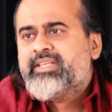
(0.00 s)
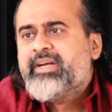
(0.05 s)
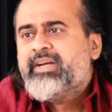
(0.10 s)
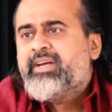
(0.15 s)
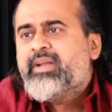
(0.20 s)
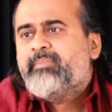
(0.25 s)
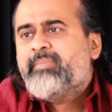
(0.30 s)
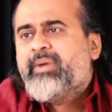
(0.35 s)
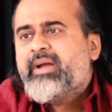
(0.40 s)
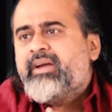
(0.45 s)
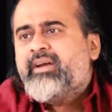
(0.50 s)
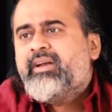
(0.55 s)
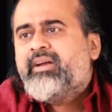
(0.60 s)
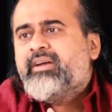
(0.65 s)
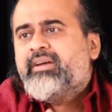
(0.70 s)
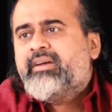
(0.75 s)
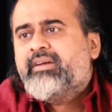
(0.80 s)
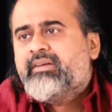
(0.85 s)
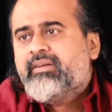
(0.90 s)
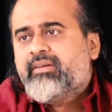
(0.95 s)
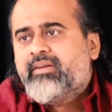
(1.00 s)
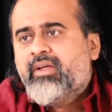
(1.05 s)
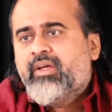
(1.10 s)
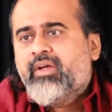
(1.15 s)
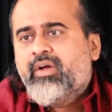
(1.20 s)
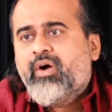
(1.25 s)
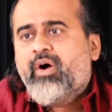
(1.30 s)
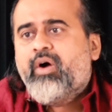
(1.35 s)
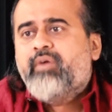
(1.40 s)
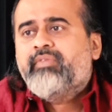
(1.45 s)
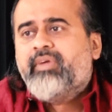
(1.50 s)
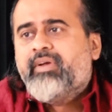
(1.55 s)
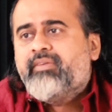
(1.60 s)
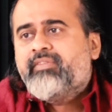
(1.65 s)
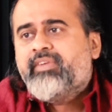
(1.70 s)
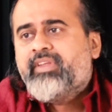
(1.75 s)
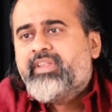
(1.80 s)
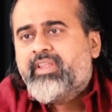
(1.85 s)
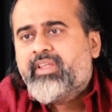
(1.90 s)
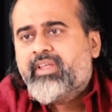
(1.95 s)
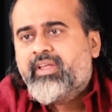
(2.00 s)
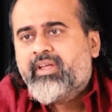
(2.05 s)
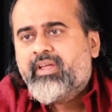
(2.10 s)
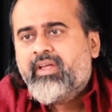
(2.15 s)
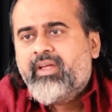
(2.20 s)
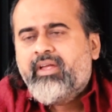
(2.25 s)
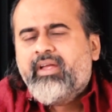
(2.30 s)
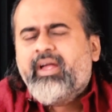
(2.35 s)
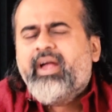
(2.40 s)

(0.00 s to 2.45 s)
independent of everything,